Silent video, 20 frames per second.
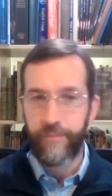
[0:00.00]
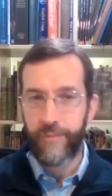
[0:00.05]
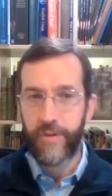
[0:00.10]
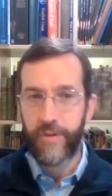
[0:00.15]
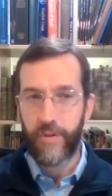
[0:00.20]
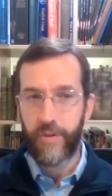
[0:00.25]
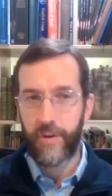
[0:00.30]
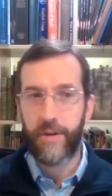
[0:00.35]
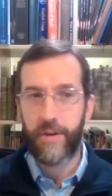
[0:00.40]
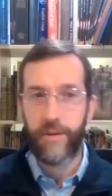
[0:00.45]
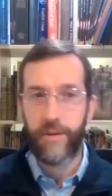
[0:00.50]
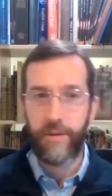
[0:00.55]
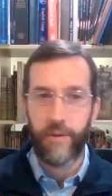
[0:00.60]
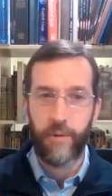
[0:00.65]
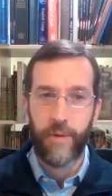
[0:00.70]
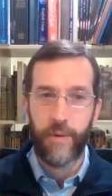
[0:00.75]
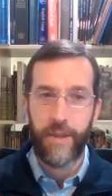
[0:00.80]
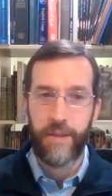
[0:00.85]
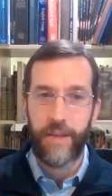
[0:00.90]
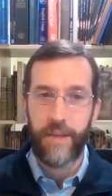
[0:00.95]
And so you're going to
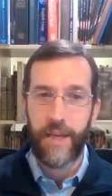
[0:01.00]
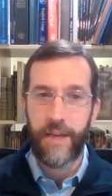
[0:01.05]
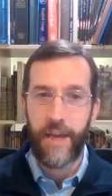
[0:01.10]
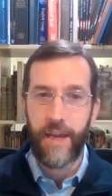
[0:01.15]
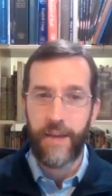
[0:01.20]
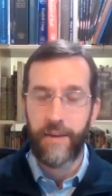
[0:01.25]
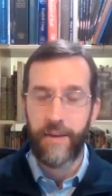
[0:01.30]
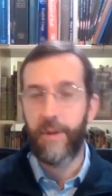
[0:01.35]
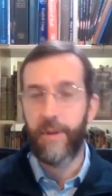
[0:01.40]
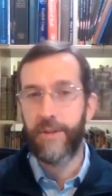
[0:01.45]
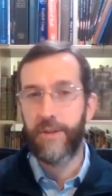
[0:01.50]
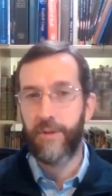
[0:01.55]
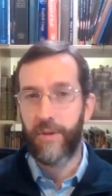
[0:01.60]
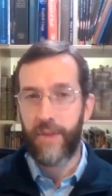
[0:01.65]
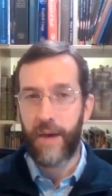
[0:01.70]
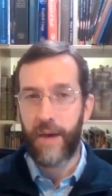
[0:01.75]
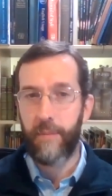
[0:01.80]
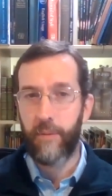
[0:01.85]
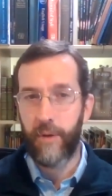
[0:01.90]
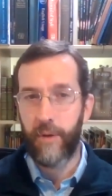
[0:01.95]
throw away the data anyway. So
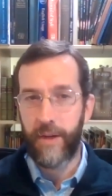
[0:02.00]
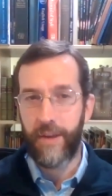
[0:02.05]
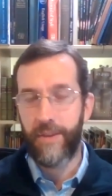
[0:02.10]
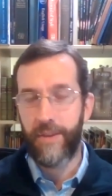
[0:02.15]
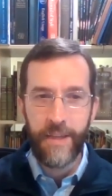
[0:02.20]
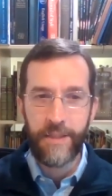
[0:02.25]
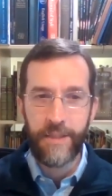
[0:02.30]
at that point,